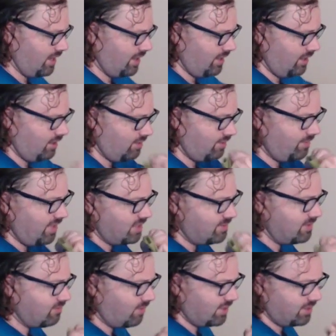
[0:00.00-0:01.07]
it makes me
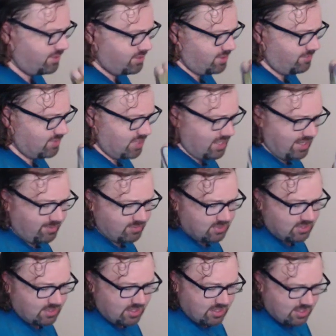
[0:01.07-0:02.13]
wonder sometimes.
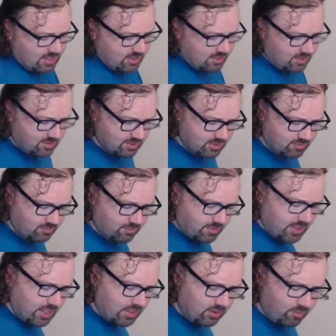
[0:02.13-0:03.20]
There's this
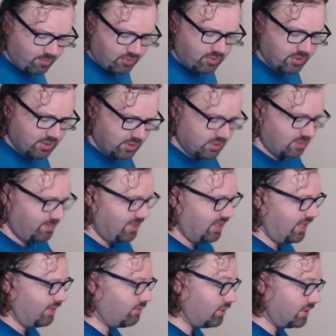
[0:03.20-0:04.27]
real push to be
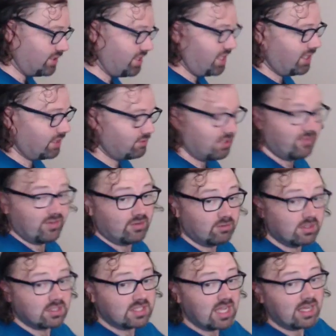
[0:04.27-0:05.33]
like, we're data driven,
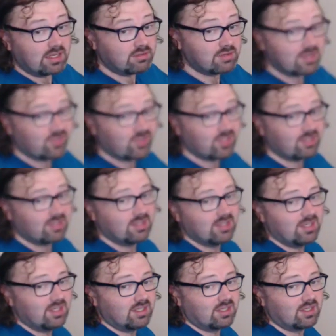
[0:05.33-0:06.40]

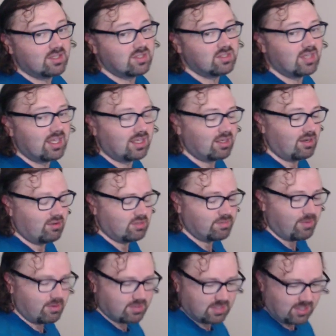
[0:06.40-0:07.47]
because it's like,
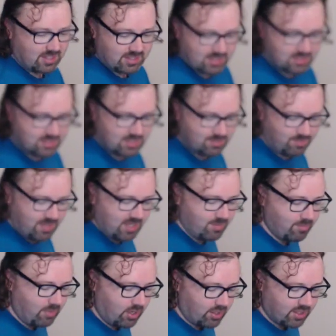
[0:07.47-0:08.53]
supposedly this big
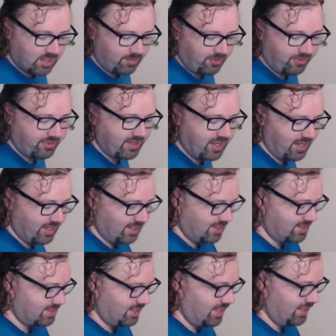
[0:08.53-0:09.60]
marketable thing, and
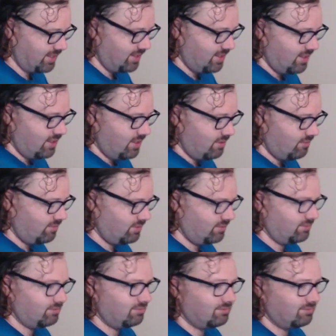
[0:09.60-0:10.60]
it's like, well,